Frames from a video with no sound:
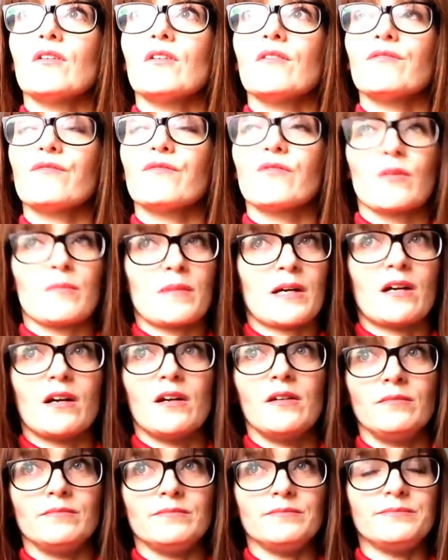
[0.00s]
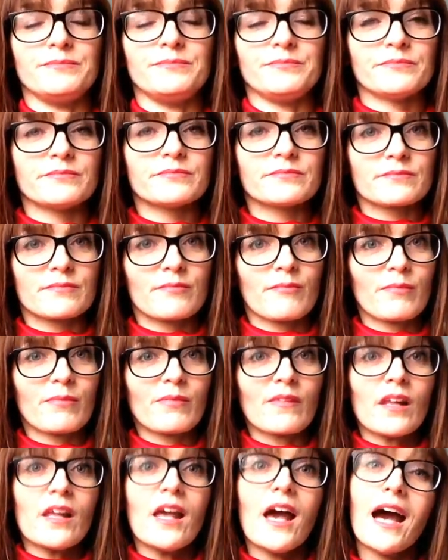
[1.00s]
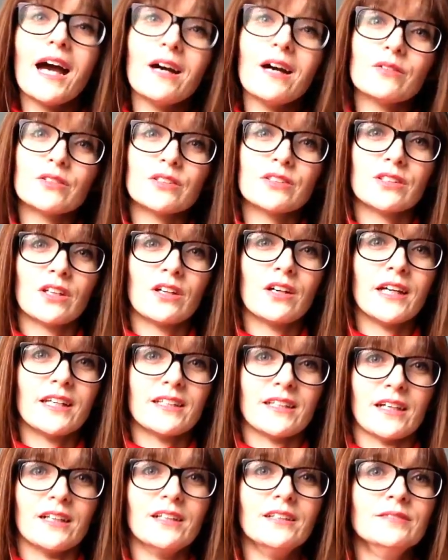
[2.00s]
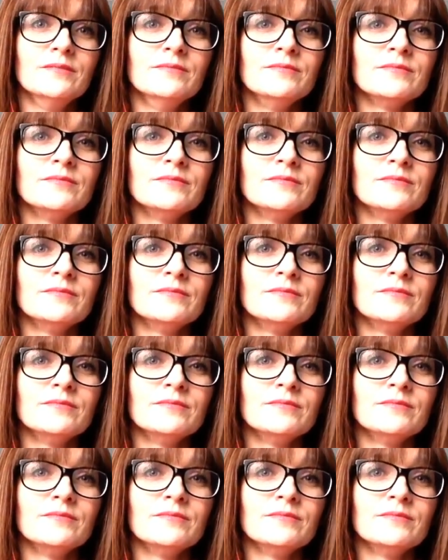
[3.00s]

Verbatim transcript: from a outsider,